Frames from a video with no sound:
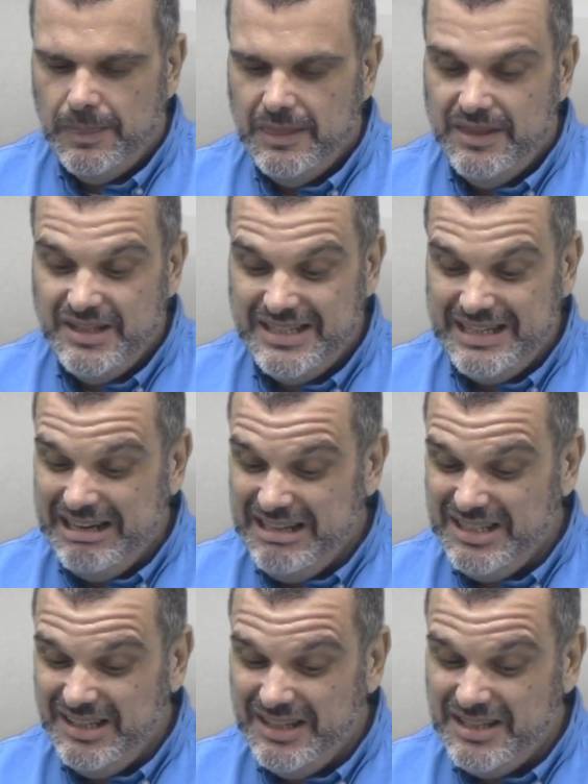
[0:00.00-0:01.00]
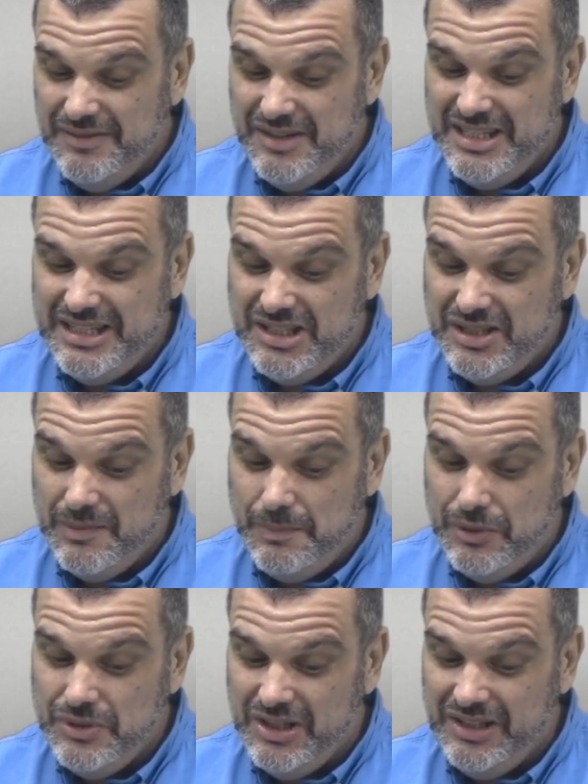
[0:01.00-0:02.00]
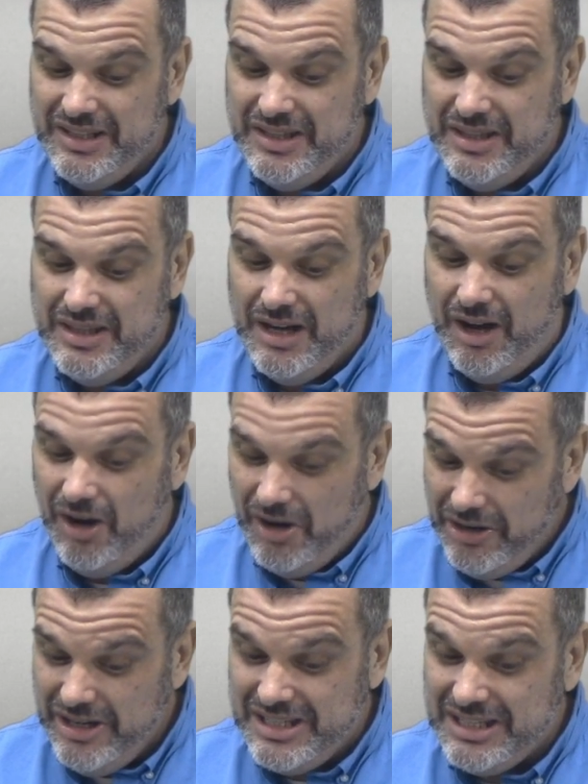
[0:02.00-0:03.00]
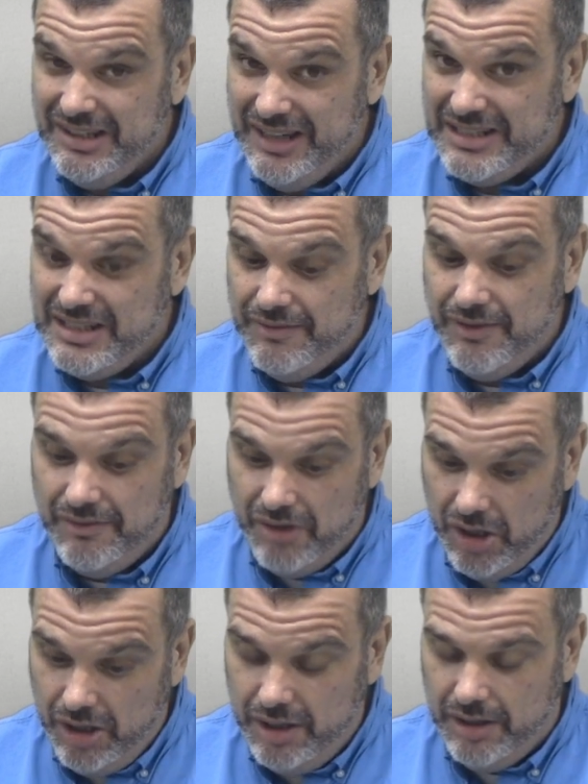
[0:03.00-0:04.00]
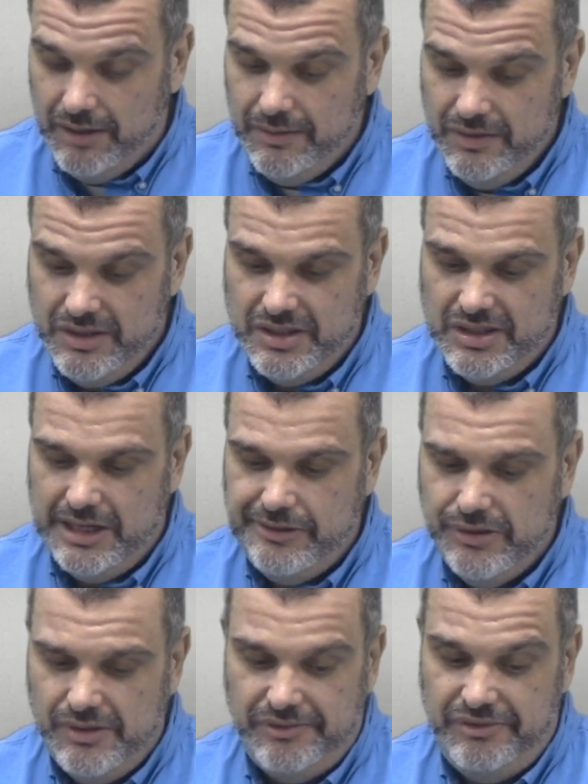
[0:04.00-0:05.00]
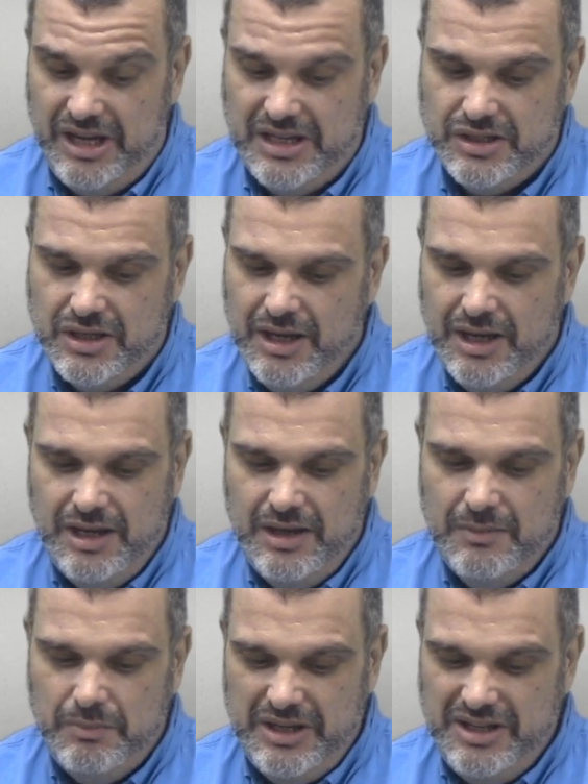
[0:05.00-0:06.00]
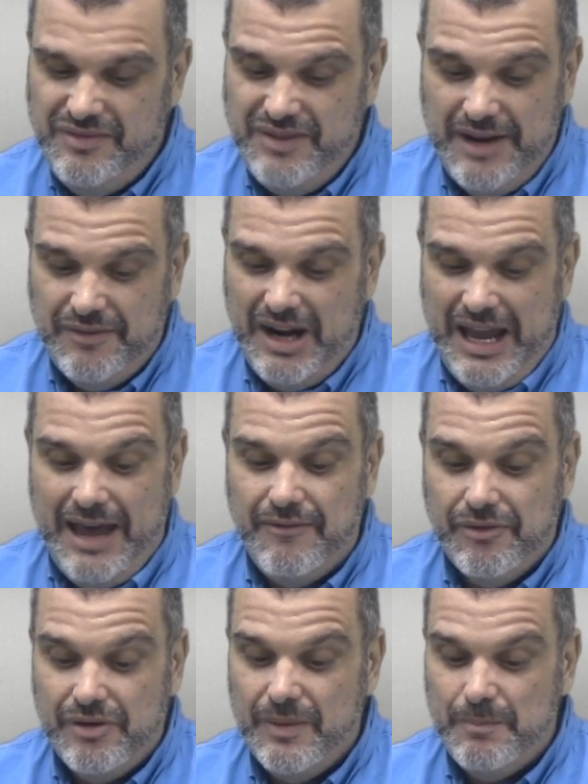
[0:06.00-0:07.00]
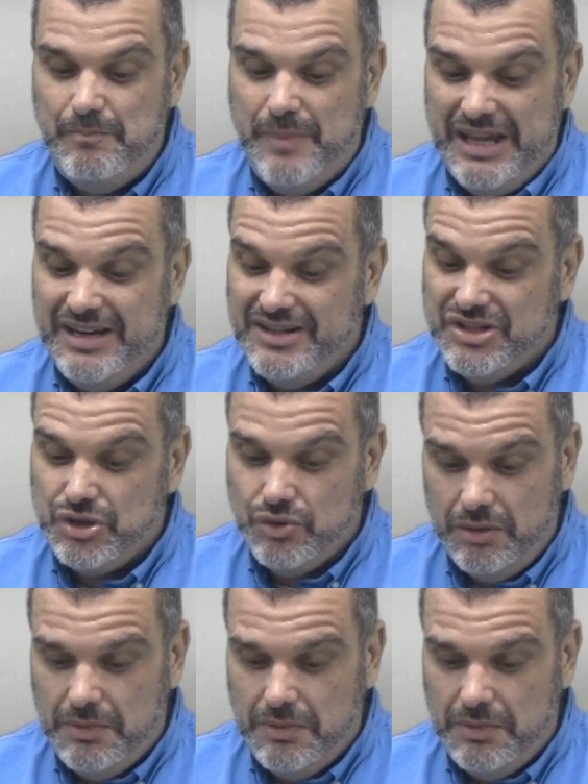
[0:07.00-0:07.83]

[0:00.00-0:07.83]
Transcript: The science elective is supposedly the hardest elective of all, he said. No offense, but you've never ever been in a school